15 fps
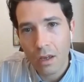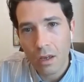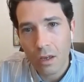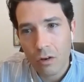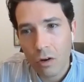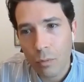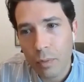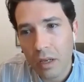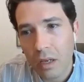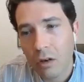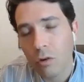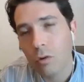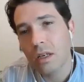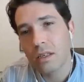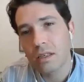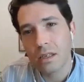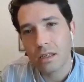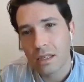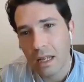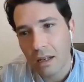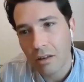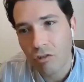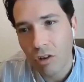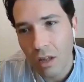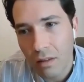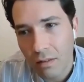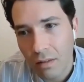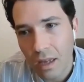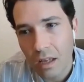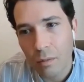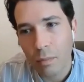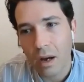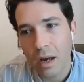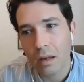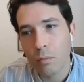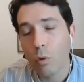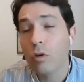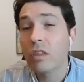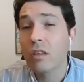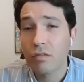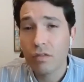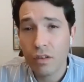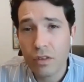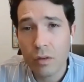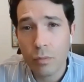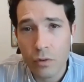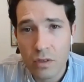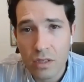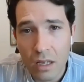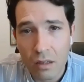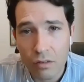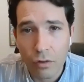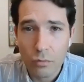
Europe increased its LNG intake by more than 50%,